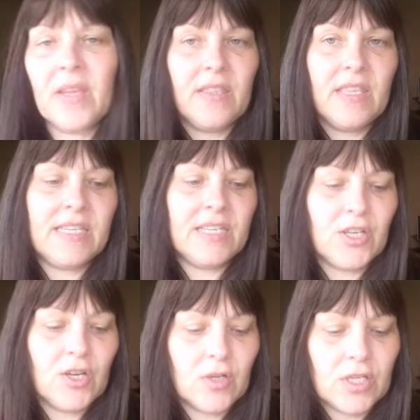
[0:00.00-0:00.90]
This is
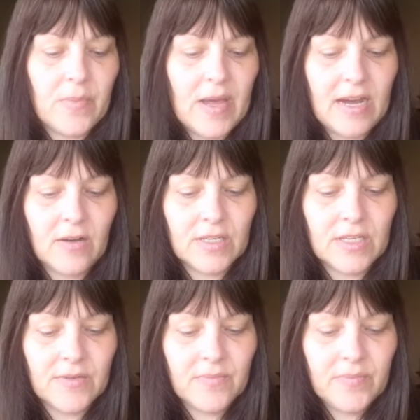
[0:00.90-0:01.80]
not
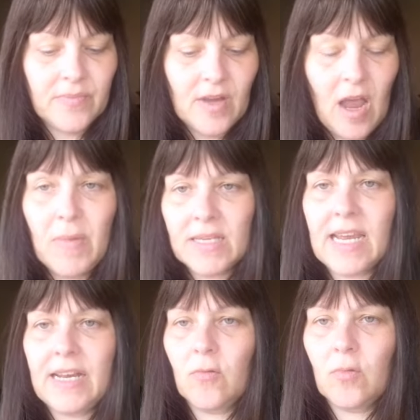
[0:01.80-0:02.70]
about I must
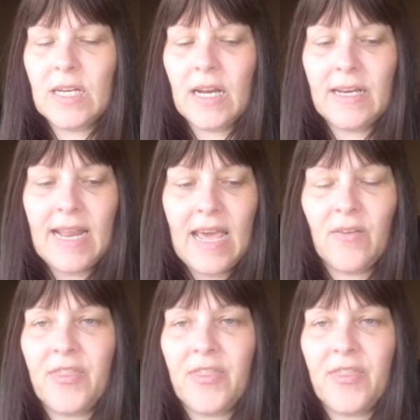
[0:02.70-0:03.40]
get it all done now.